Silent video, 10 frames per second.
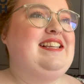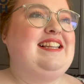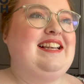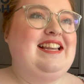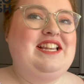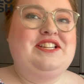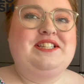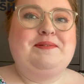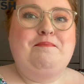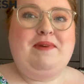
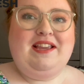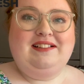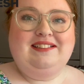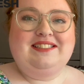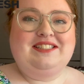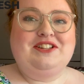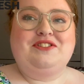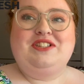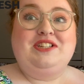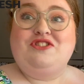delicious meals
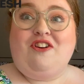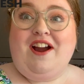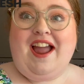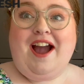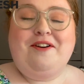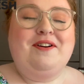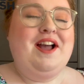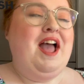to try out.